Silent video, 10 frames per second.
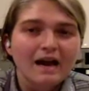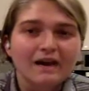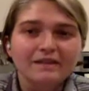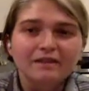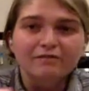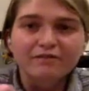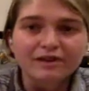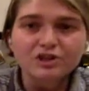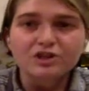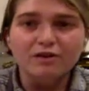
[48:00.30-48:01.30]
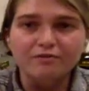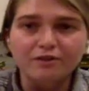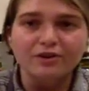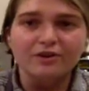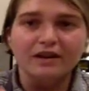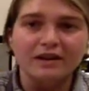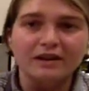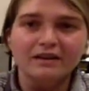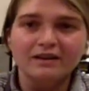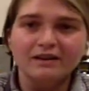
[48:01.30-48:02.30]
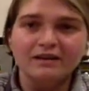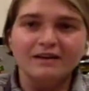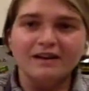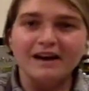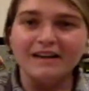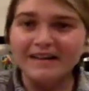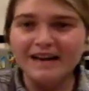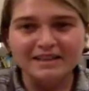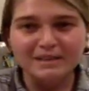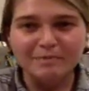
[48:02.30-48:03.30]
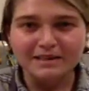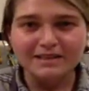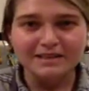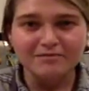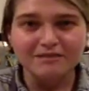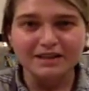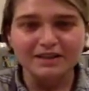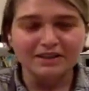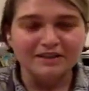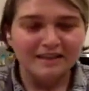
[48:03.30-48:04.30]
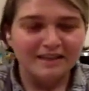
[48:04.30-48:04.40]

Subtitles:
and then finish off the cooking. Yeah, this pasta is really good.